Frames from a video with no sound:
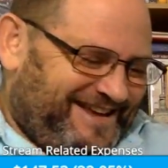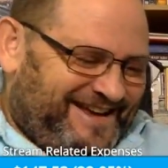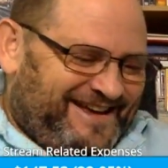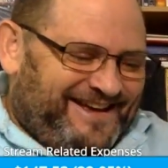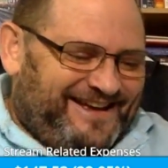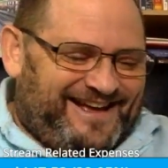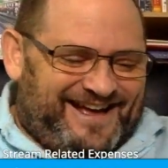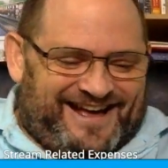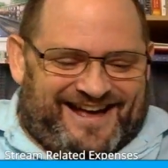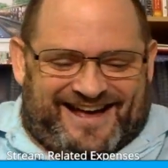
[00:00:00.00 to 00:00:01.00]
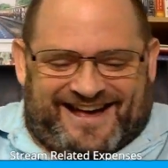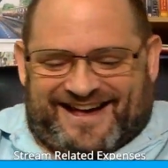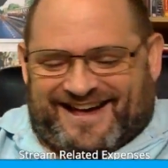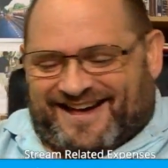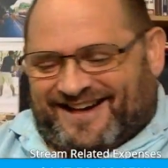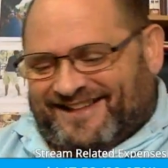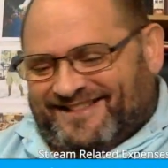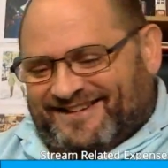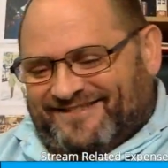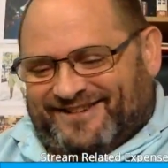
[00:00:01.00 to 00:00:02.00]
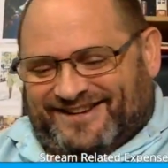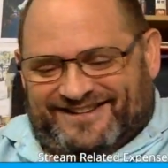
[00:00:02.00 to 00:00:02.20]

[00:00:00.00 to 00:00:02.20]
I love it.